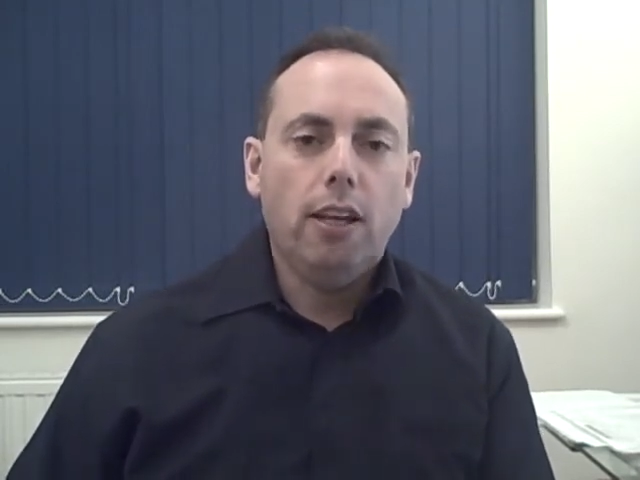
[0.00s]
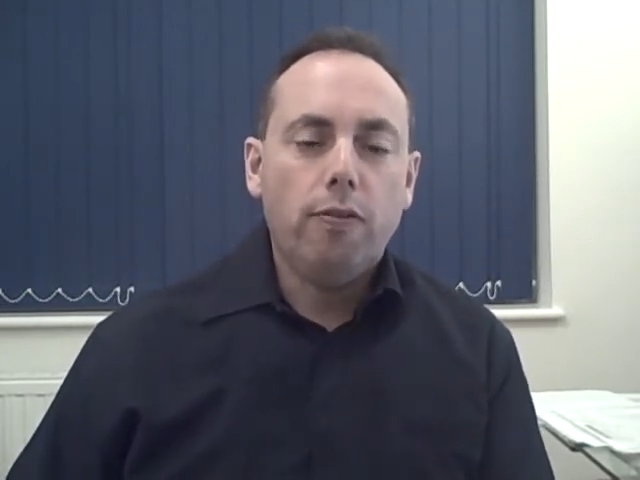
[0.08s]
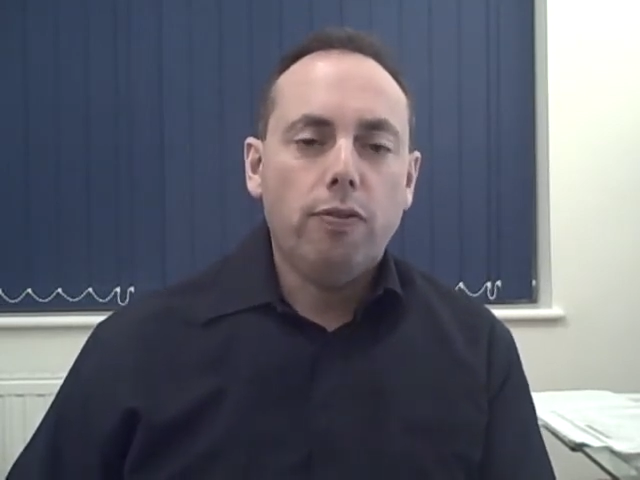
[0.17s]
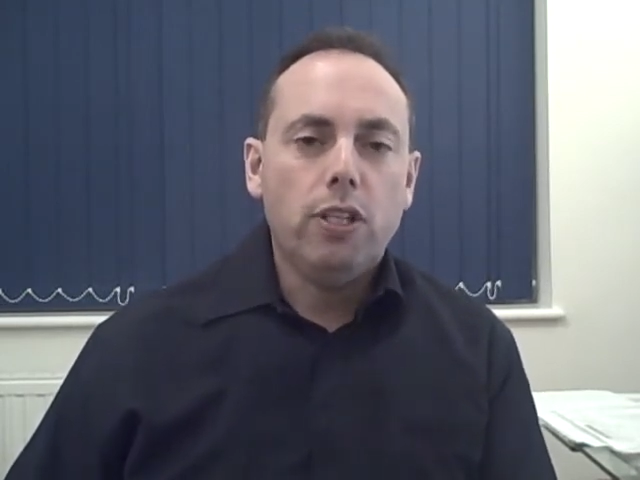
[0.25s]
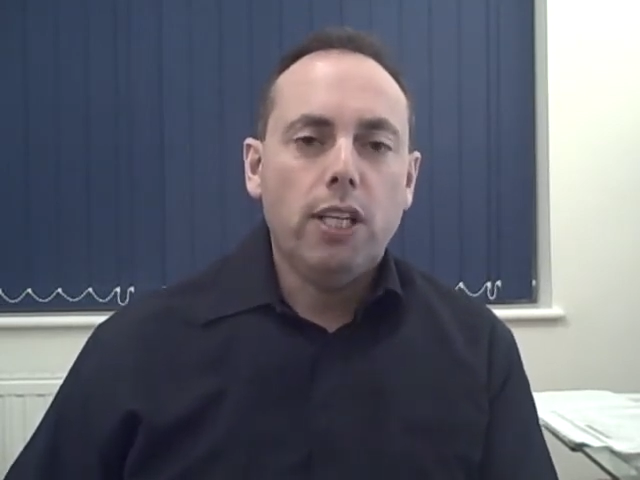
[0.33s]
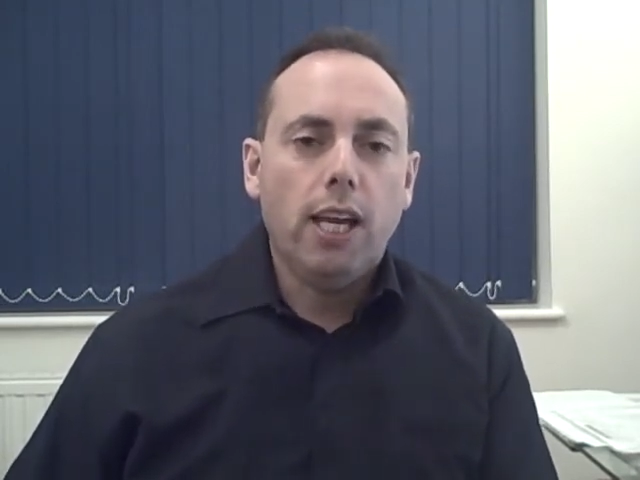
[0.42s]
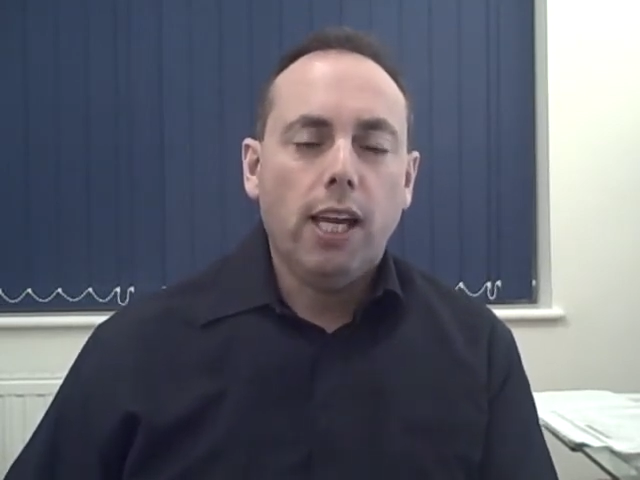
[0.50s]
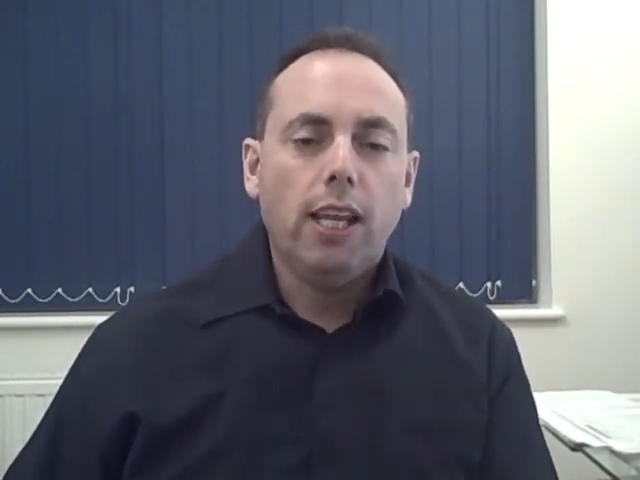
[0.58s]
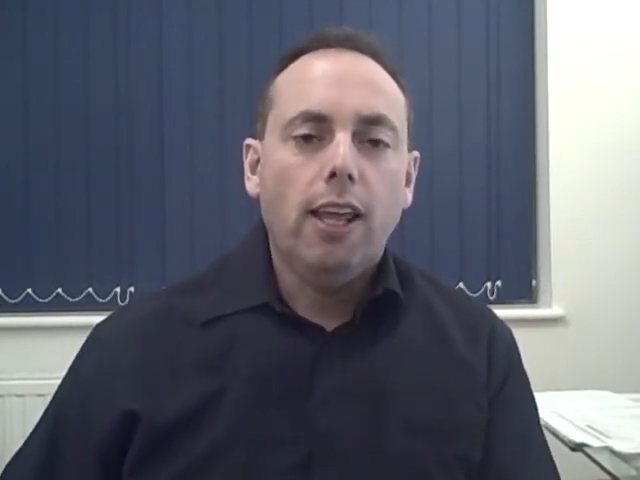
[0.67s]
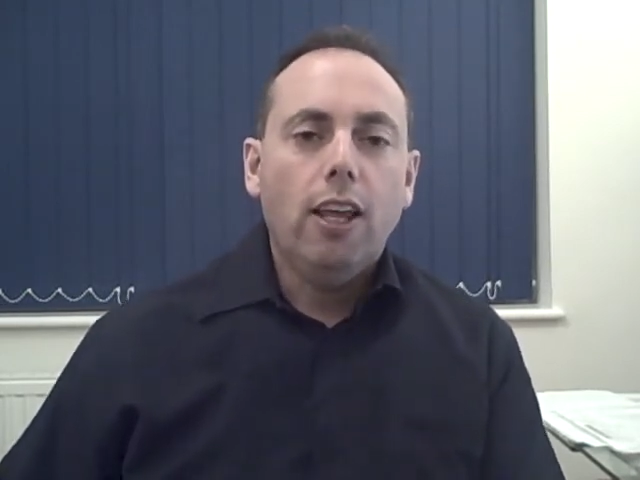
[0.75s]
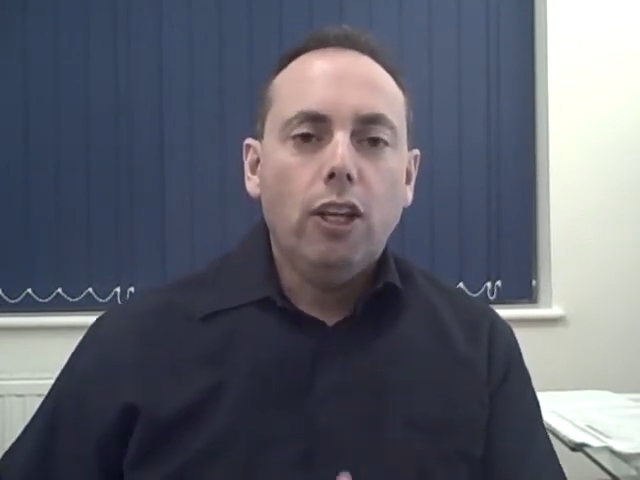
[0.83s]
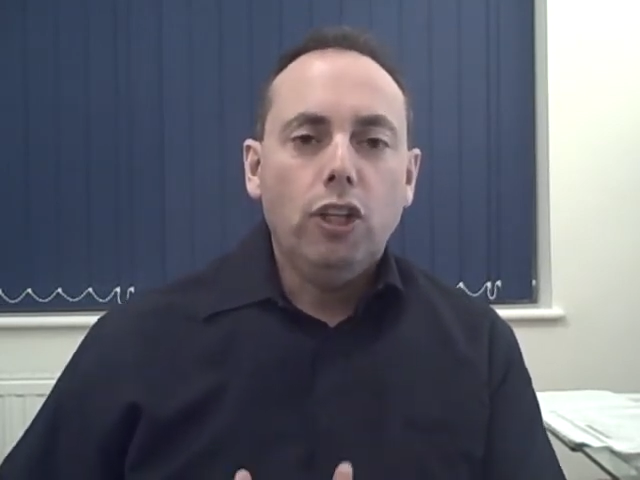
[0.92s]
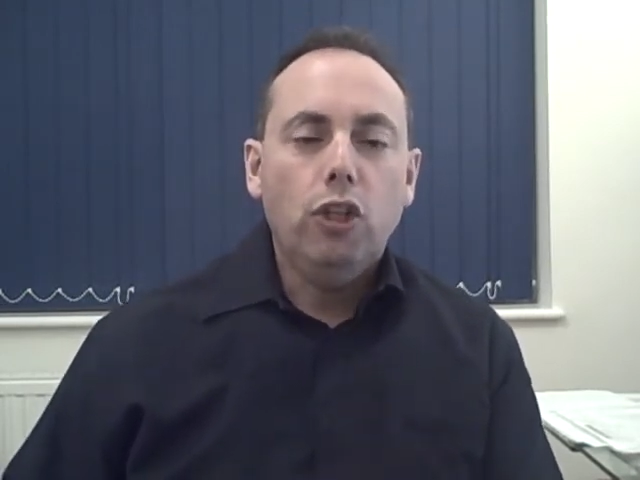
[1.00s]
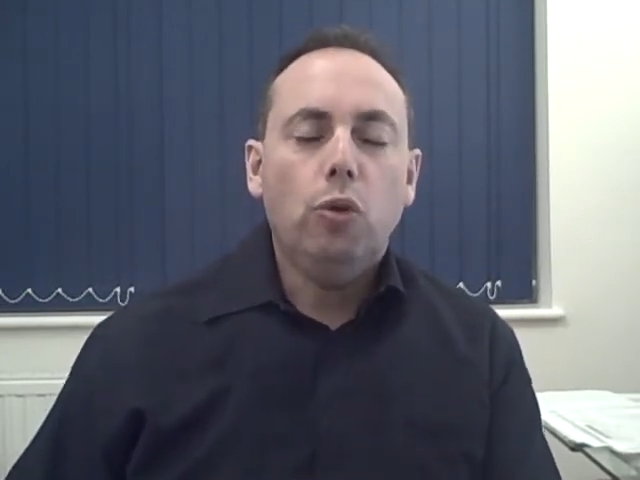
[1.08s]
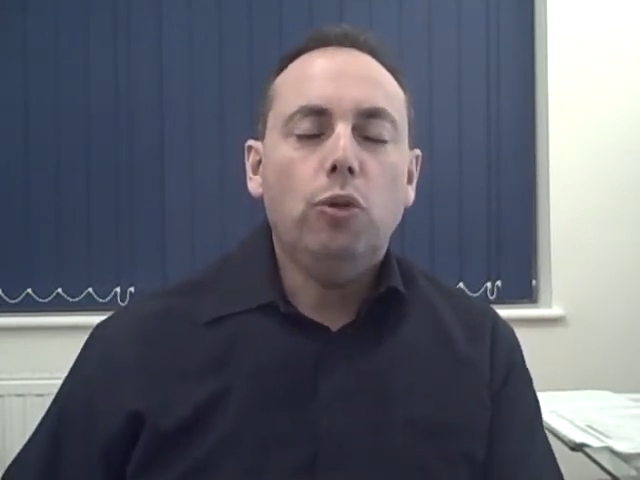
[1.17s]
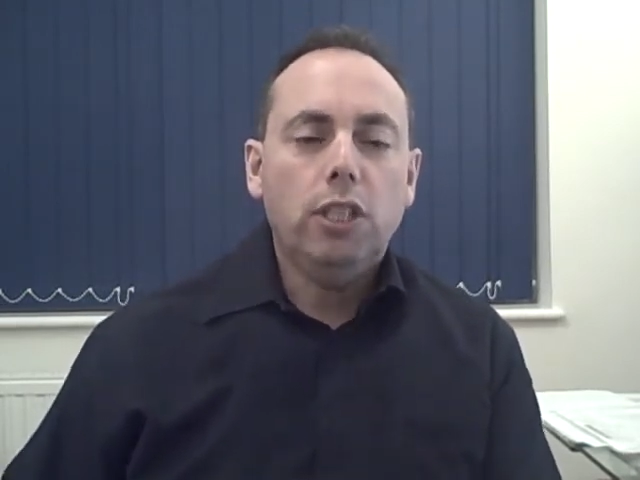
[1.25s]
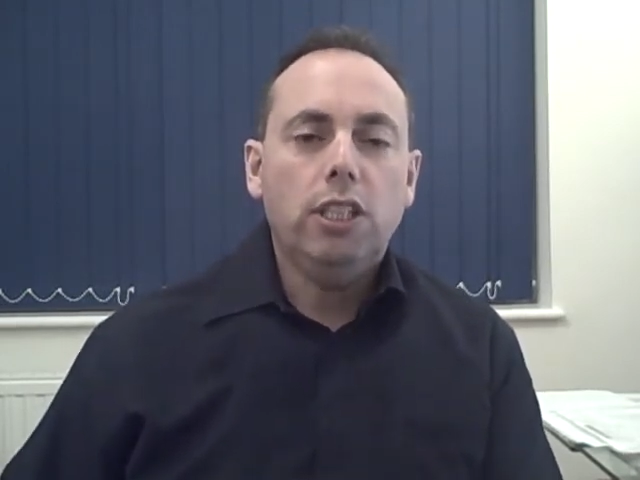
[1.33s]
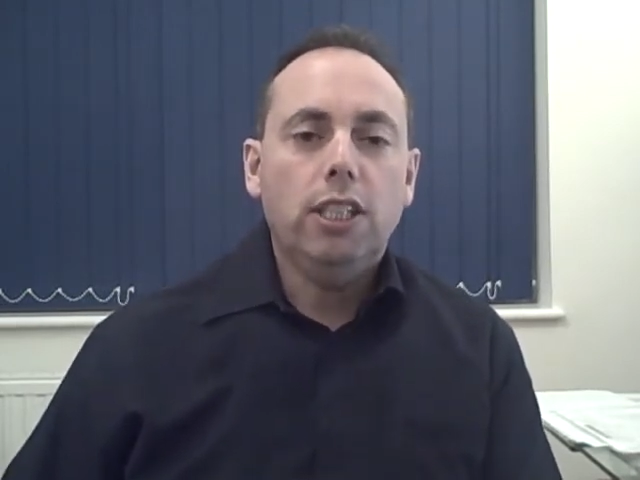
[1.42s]
every day,
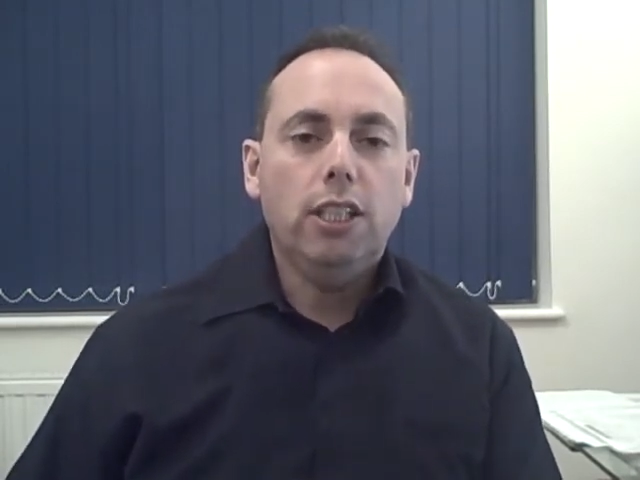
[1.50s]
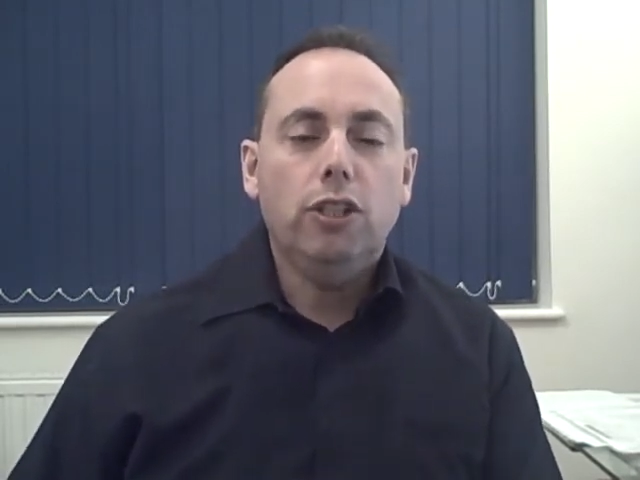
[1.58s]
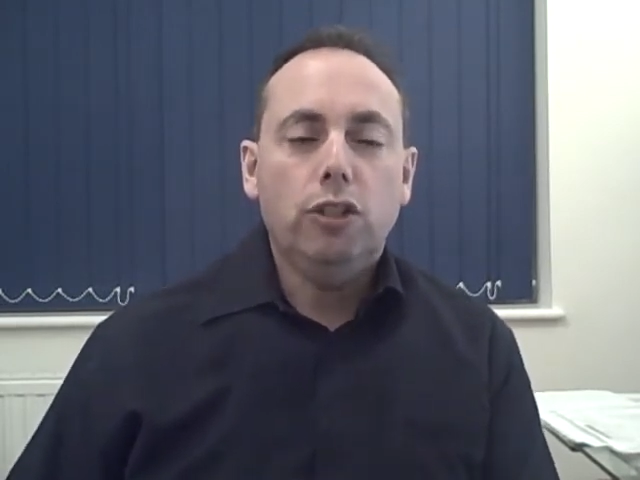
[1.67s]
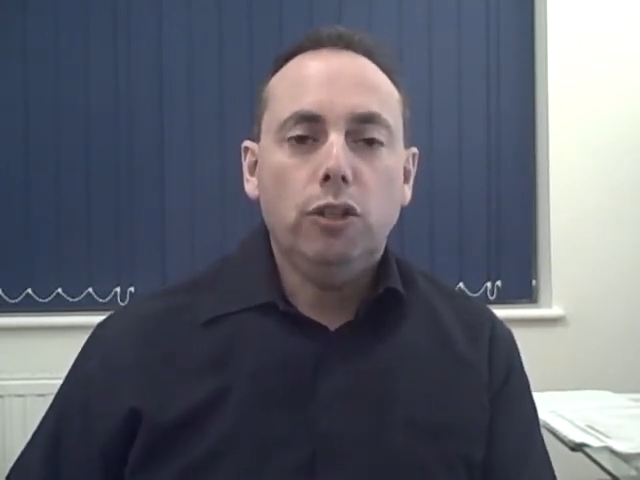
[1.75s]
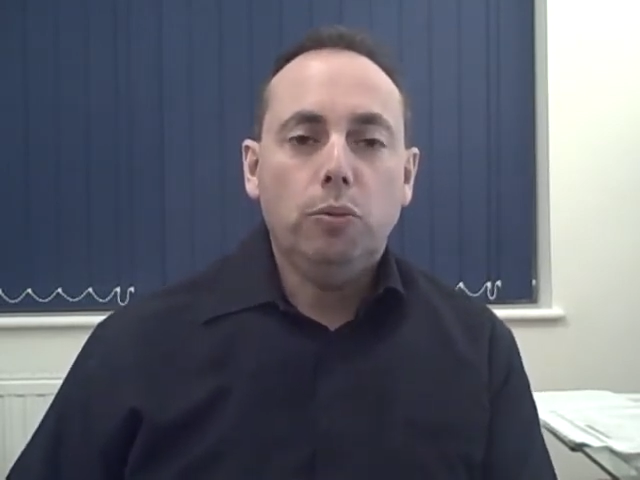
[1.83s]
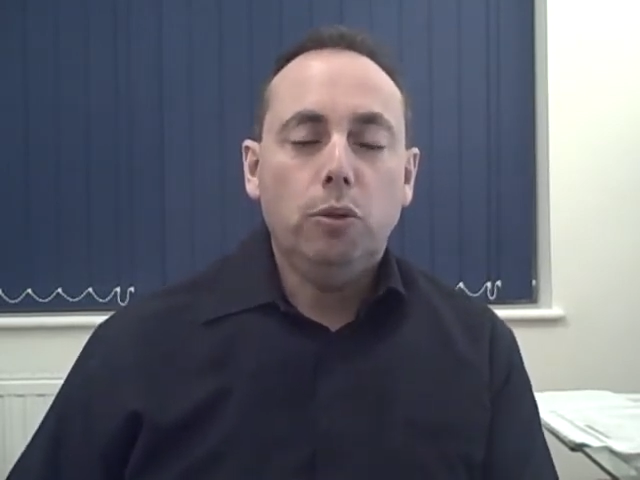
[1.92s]
your decisions